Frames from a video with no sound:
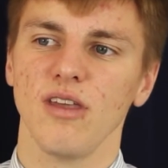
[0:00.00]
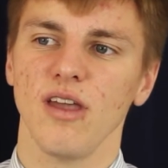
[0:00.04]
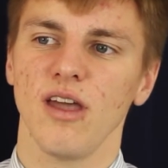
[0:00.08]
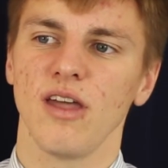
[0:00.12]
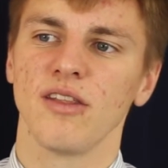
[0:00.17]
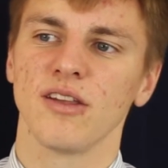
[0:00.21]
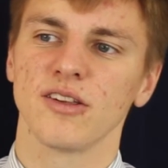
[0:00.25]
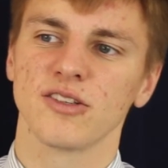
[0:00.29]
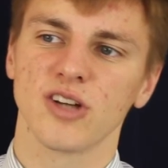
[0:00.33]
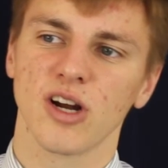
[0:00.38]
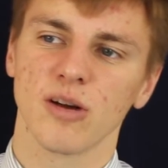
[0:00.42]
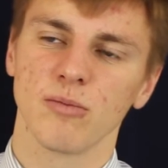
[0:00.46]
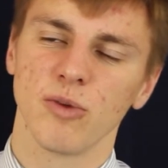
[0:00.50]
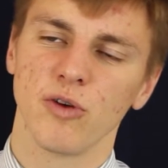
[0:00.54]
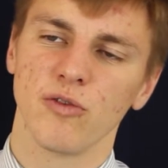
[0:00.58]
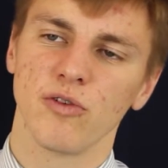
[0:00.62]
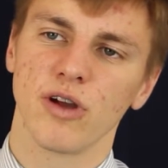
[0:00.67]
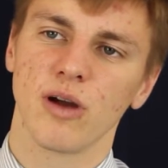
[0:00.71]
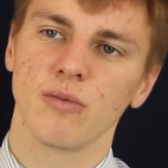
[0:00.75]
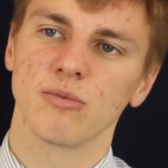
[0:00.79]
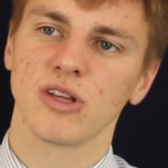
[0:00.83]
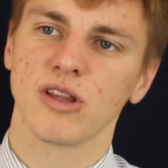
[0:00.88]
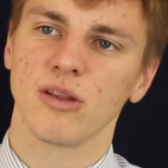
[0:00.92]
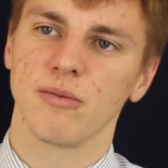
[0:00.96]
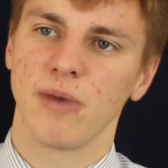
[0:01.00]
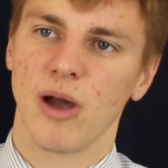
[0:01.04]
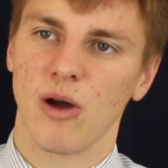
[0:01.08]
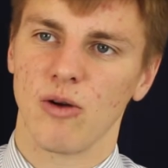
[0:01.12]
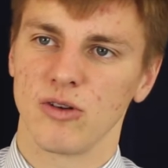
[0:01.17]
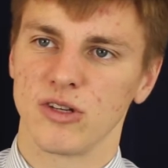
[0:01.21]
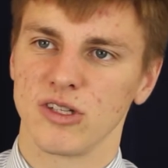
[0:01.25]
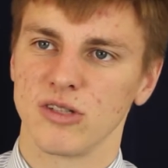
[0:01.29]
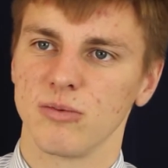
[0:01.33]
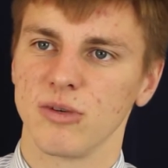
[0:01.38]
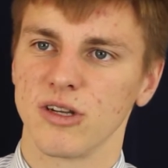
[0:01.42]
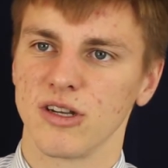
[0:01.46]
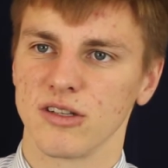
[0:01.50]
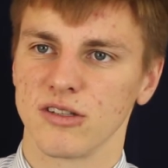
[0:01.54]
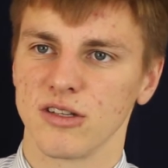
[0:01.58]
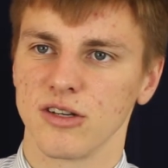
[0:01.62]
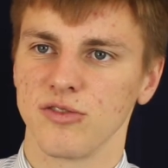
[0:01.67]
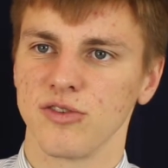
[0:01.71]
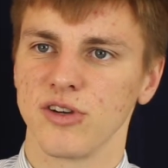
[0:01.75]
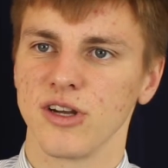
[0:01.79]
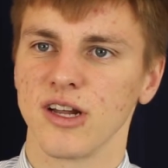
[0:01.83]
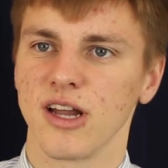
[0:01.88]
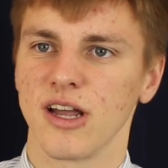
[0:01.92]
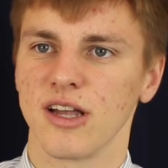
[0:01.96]
and they started moving up to the mountains because they
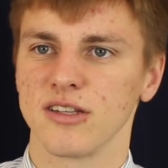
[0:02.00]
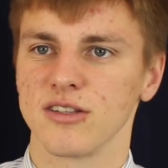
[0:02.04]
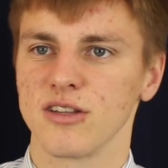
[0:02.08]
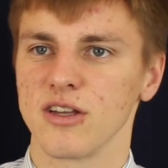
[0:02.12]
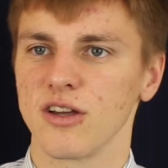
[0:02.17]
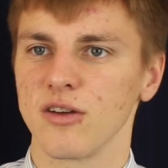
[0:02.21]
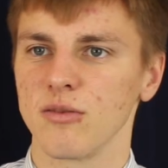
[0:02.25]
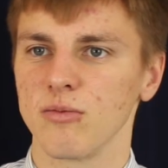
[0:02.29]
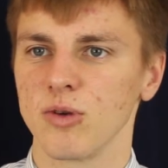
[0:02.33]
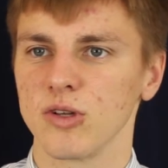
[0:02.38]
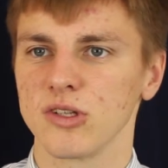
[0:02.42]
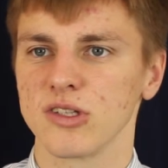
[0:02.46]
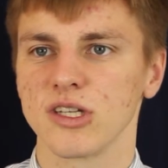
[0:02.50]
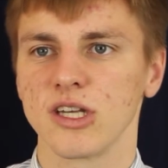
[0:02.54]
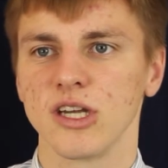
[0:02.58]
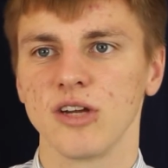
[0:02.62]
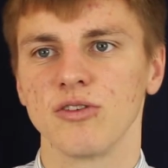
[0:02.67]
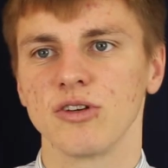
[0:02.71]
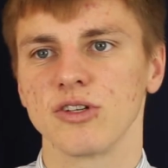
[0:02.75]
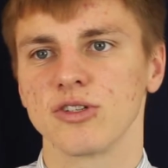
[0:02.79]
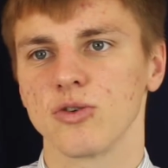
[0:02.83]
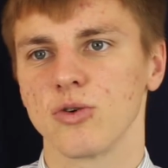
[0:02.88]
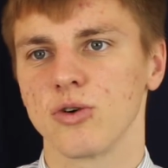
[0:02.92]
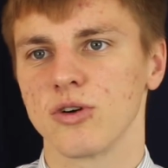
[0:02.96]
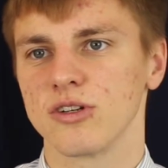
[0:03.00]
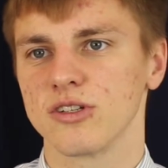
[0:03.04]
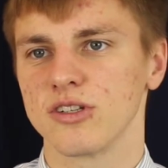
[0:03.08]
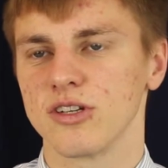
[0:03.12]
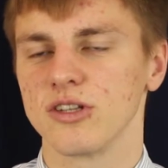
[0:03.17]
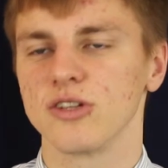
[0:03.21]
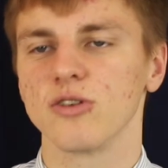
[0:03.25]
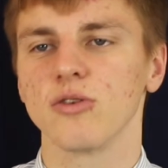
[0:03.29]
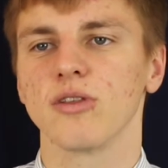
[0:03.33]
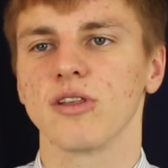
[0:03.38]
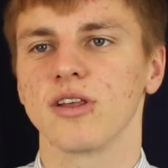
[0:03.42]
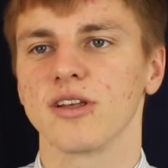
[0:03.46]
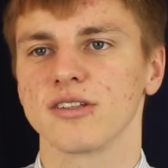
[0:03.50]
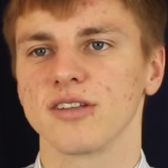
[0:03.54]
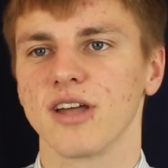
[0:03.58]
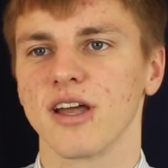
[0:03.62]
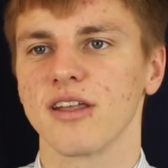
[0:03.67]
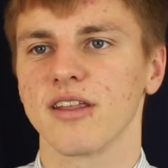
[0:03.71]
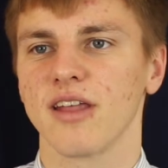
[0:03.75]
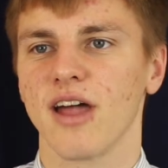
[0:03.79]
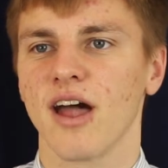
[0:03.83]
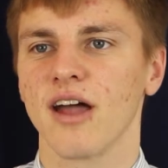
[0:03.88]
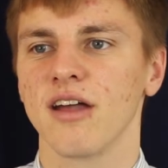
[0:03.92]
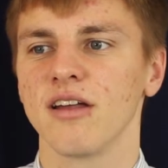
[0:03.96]
realized they could put ski resorts and do things
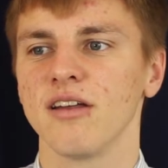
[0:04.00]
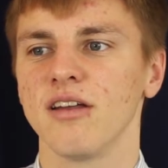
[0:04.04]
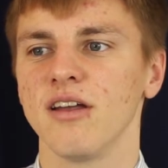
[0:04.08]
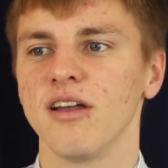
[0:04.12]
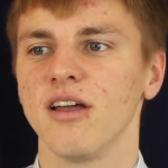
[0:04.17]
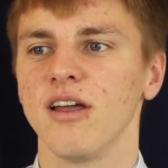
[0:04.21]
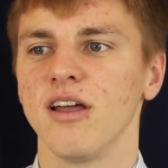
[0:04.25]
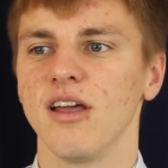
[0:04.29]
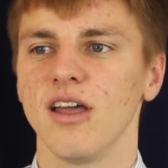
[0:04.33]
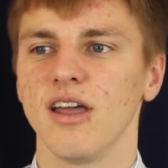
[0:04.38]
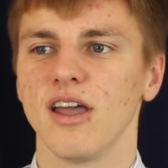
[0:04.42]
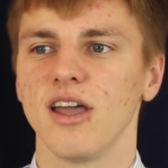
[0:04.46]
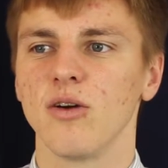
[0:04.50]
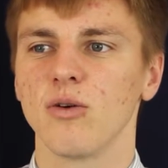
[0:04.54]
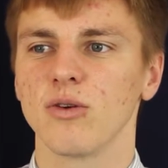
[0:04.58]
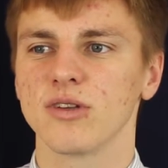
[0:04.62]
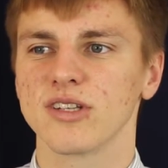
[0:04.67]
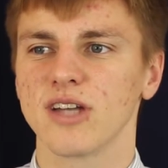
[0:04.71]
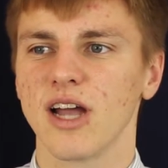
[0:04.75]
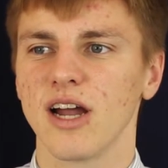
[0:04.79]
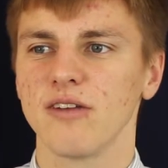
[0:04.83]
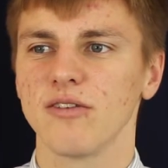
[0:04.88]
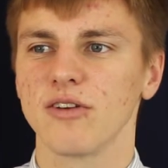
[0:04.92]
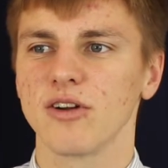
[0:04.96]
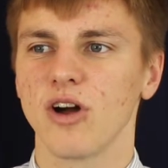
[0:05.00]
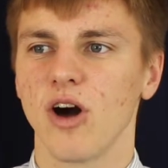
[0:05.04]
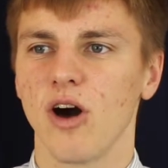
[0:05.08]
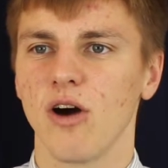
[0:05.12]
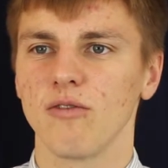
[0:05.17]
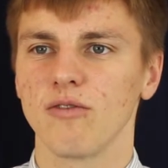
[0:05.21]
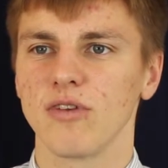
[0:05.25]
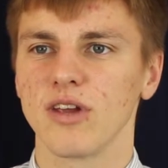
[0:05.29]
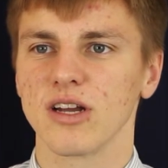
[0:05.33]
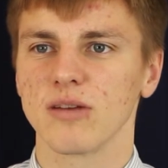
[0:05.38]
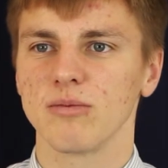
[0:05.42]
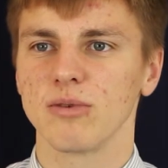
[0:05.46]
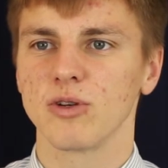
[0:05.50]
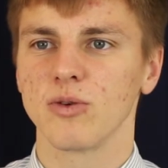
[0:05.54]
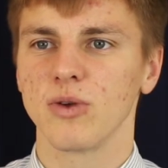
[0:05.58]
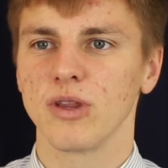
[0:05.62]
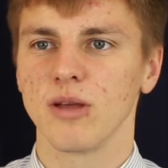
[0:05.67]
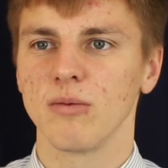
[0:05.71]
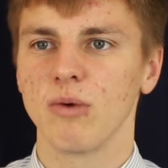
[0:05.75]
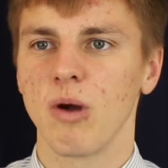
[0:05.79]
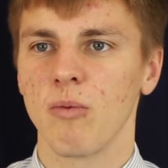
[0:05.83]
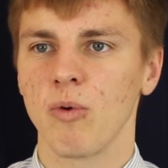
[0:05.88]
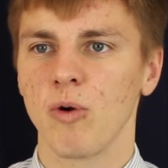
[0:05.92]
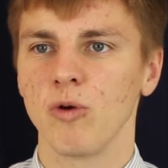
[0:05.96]
like that. It was kind of a conflict between
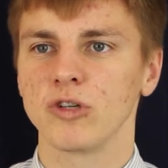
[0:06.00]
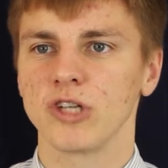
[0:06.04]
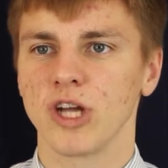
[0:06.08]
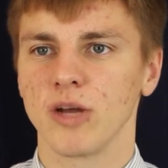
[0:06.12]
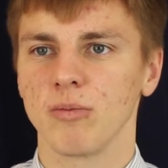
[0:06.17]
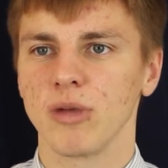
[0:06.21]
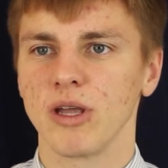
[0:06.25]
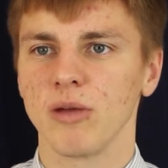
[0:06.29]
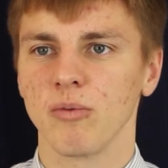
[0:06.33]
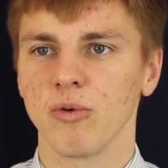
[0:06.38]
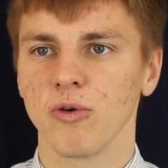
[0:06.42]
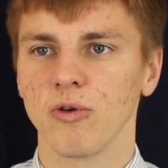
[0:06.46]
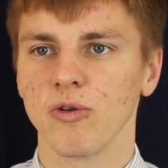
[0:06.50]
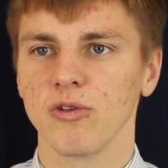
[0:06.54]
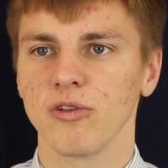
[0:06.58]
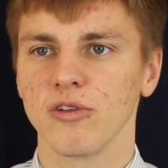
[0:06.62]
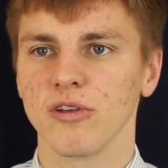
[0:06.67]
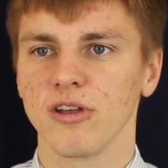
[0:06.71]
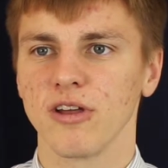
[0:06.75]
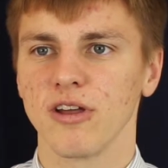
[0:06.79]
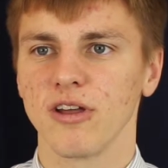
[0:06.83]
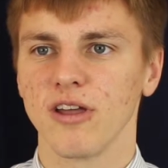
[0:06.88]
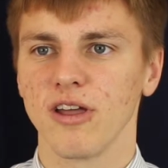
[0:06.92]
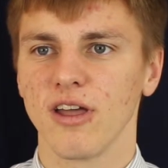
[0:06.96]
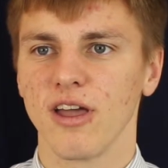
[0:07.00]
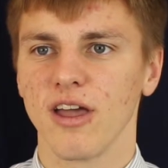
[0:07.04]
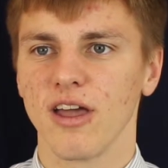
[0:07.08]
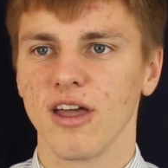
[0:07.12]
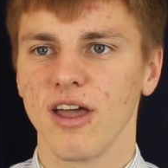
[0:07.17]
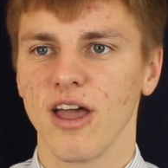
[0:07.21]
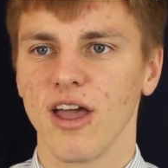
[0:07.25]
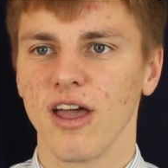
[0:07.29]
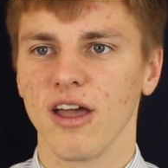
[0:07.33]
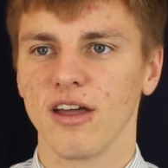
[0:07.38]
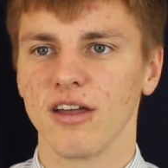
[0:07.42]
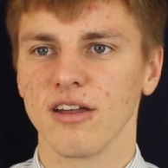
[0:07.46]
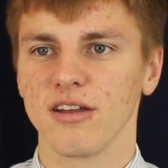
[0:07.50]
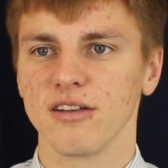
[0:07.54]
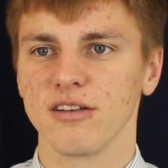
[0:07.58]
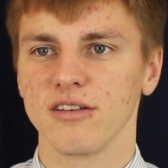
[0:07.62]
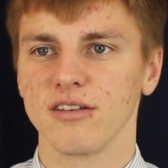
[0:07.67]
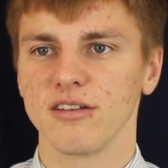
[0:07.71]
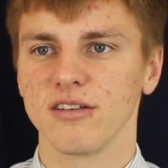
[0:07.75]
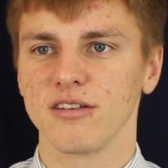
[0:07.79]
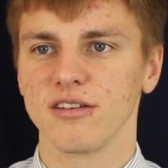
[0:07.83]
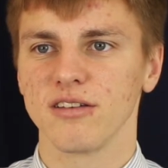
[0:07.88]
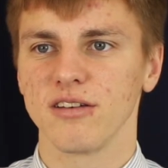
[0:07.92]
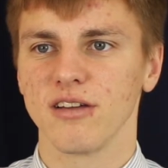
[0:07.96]
the Mapuche people
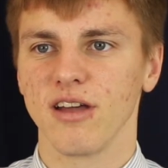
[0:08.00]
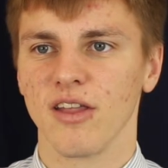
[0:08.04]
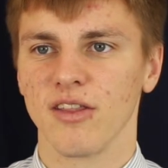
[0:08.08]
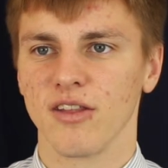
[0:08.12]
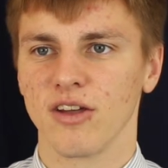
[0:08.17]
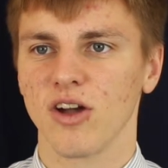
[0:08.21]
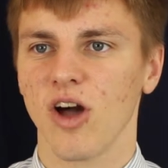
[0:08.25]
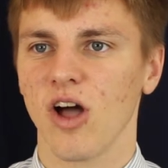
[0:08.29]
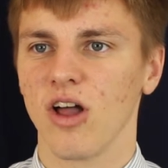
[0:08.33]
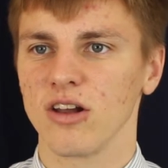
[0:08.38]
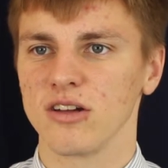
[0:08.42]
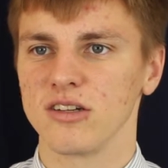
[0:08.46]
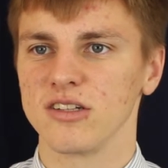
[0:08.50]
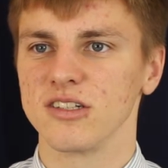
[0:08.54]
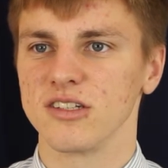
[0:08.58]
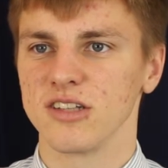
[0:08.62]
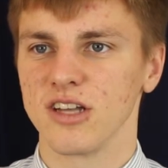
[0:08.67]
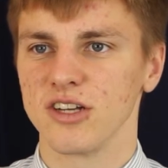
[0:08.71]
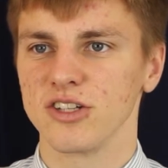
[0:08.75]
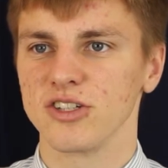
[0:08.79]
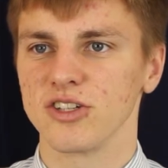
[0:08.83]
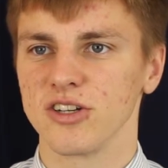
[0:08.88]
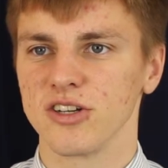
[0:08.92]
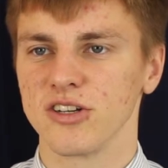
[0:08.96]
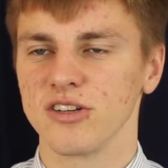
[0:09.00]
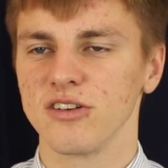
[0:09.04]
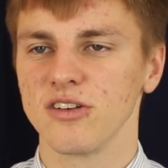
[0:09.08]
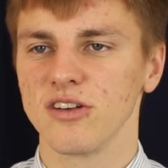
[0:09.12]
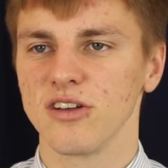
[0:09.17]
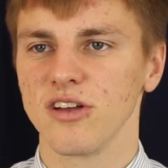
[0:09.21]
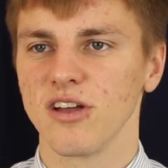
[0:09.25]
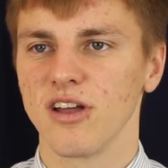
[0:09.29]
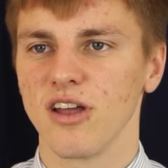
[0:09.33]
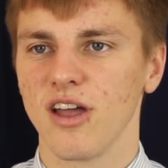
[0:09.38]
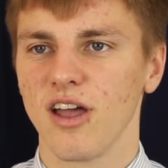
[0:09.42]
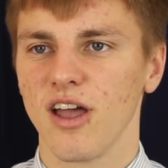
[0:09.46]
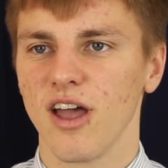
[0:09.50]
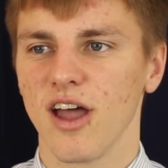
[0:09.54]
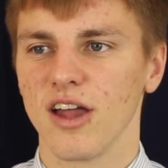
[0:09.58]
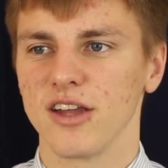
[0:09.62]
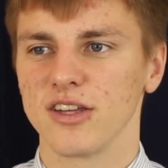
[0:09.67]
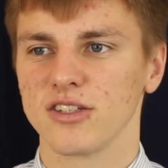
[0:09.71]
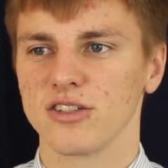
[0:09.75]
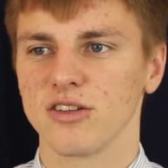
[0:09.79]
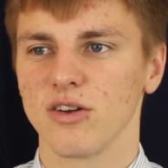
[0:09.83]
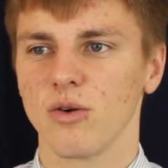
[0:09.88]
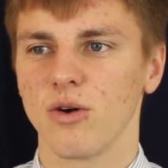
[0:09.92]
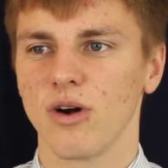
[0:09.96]
and the colonization.
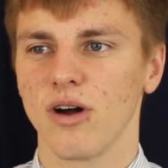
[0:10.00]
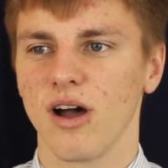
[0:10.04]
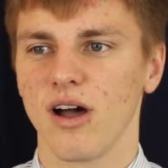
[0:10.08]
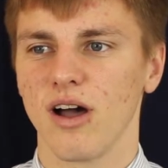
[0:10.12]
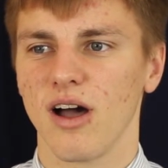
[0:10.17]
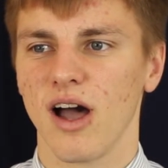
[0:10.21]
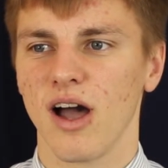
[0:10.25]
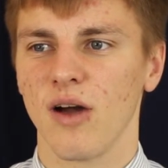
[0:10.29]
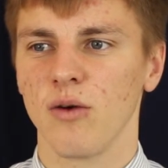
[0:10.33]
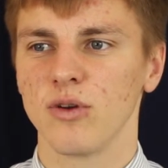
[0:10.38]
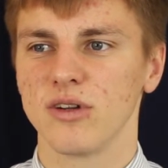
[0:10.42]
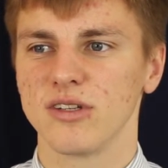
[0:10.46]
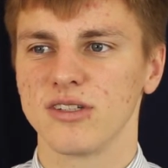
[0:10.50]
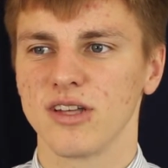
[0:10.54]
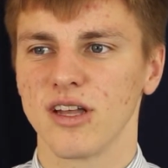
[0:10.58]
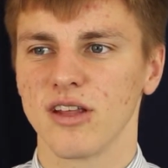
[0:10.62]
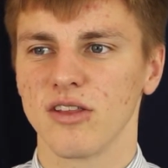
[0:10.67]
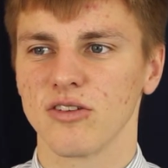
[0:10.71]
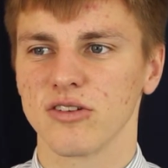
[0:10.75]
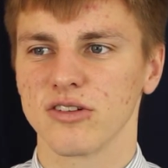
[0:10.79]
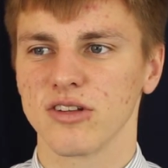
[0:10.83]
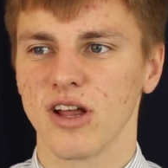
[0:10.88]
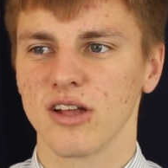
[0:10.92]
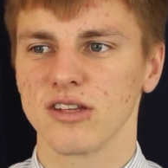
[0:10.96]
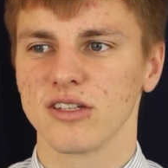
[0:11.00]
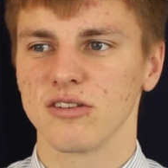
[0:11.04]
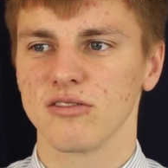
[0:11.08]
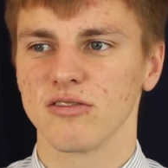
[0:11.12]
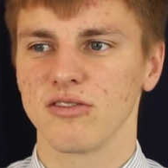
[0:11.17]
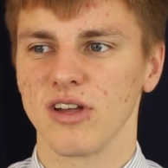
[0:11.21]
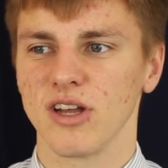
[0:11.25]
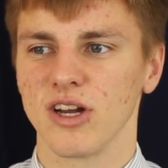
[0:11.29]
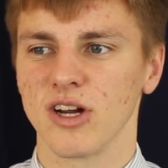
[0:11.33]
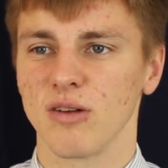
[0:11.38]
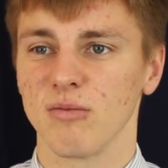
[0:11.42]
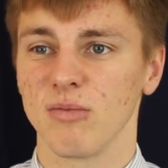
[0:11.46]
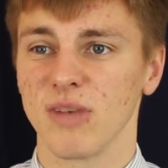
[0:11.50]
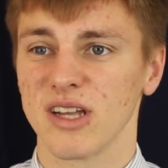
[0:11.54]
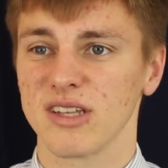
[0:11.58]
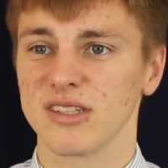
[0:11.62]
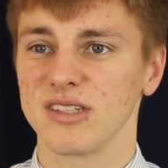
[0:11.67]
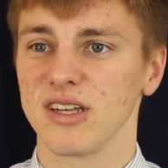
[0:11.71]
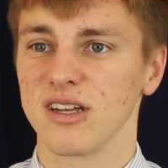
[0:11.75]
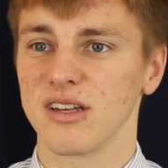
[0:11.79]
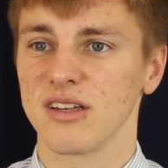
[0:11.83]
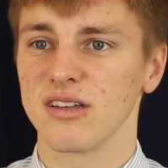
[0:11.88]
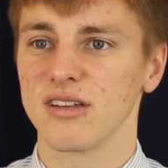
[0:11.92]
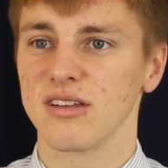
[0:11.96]
And so I would say there's lots of
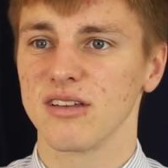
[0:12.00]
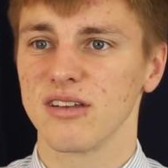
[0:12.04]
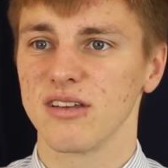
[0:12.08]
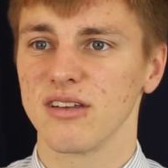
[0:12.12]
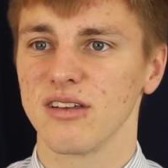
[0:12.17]
intermixing.